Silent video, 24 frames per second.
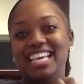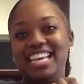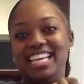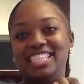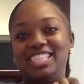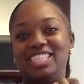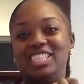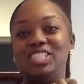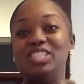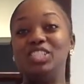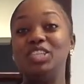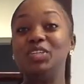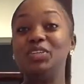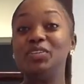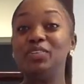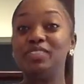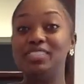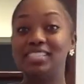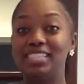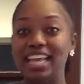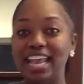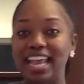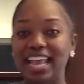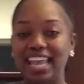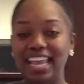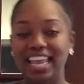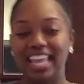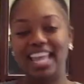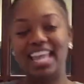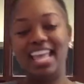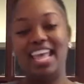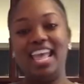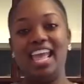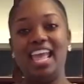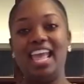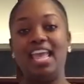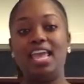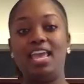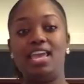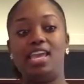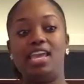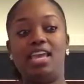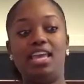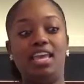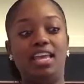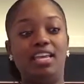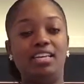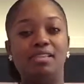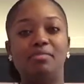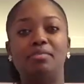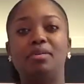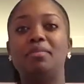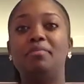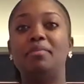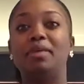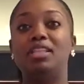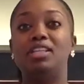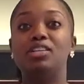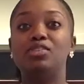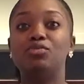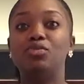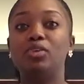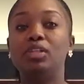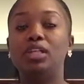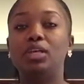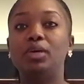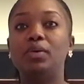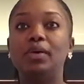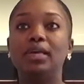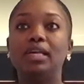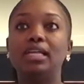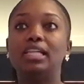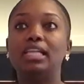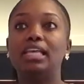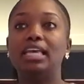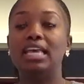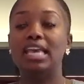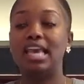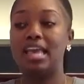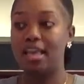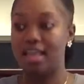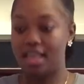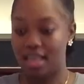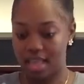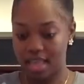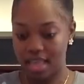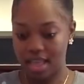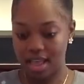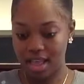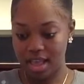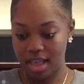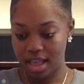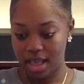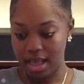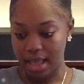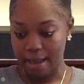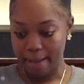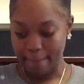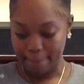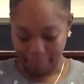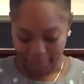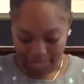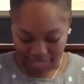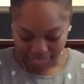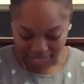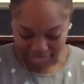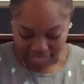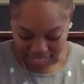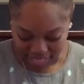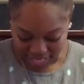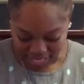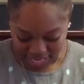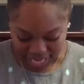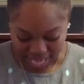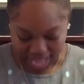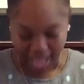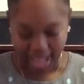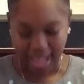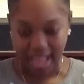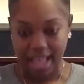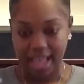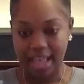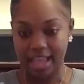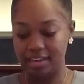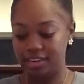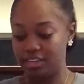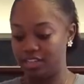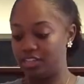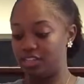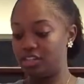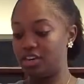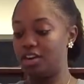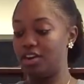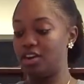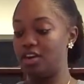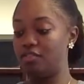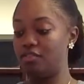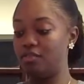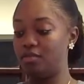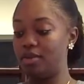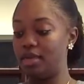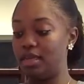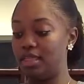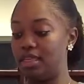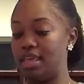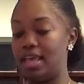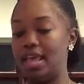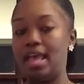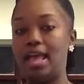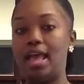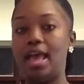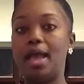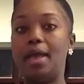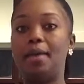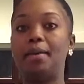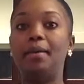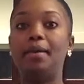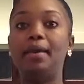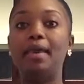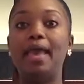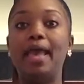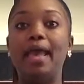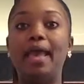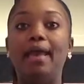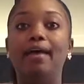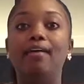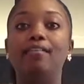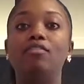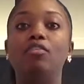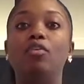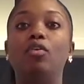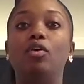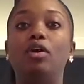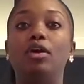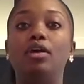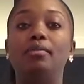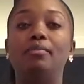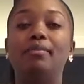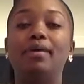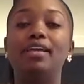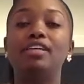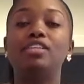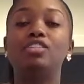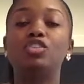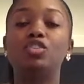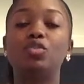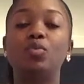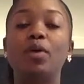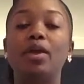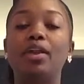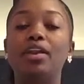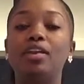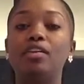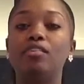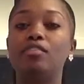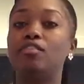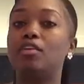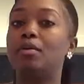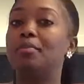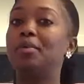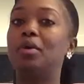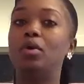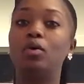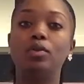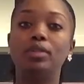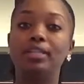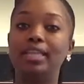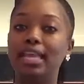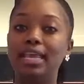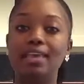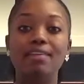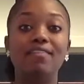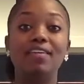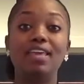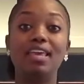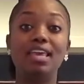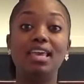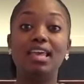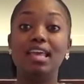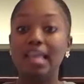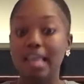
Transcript: it's Tuesday, and I'm gonna make this really quickly. Um, let's see, I to start off with, I have on my sweater from Old Navy.